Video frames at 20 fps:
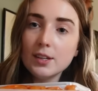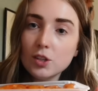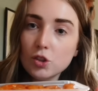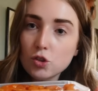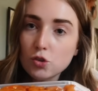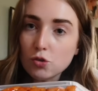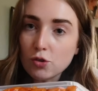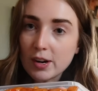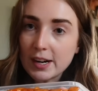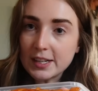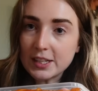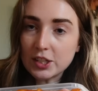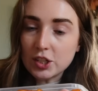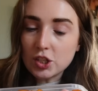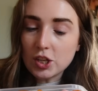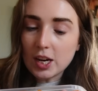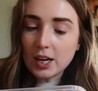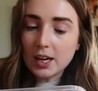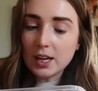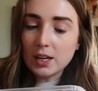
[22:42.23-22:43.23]
Shredded
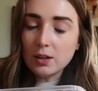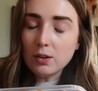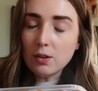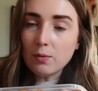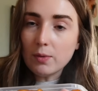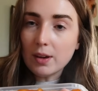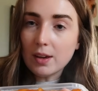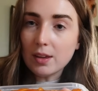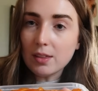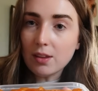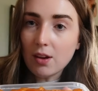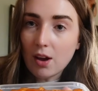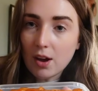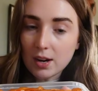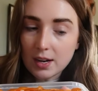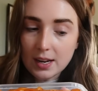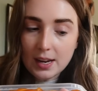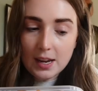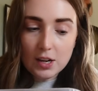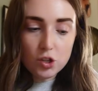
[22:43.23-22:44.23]
chicken with
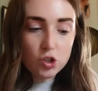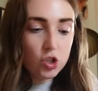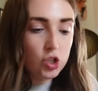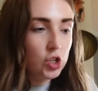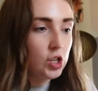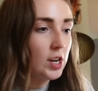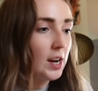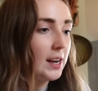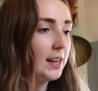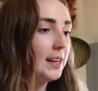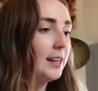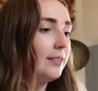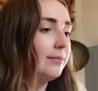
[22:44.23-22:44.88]
honey and chilli.